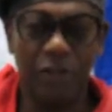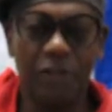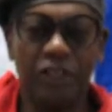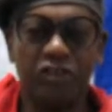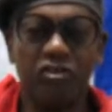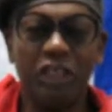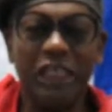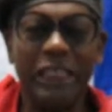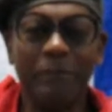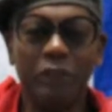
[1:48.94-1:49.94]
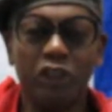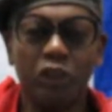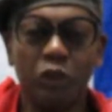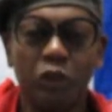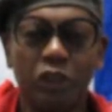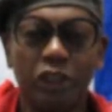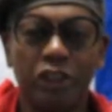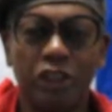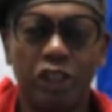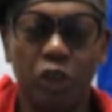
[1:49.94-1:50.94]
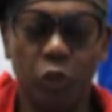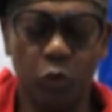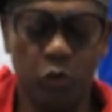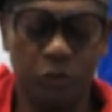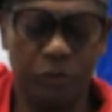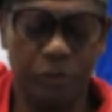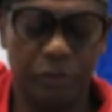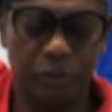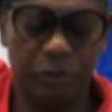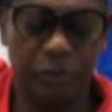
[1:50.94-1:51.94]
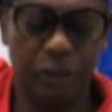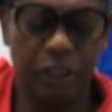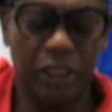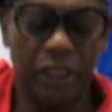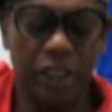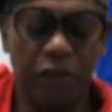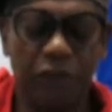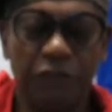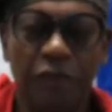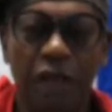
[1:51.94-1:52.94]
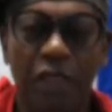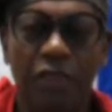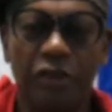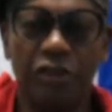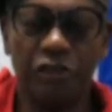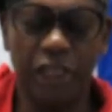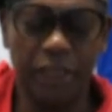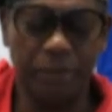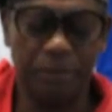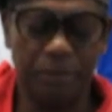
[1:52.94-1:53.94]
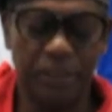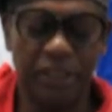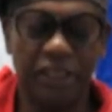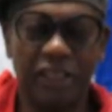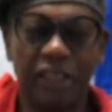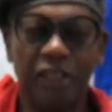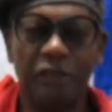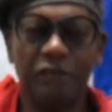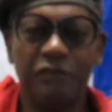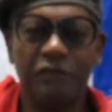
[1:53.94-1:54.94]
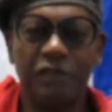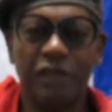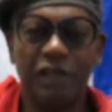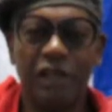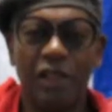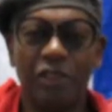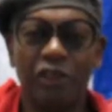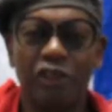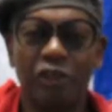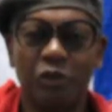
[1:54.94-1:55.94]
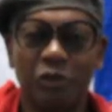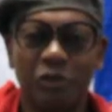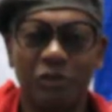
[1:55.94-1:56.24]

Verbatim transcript: The dream chooses you. Live the dream. Live the you.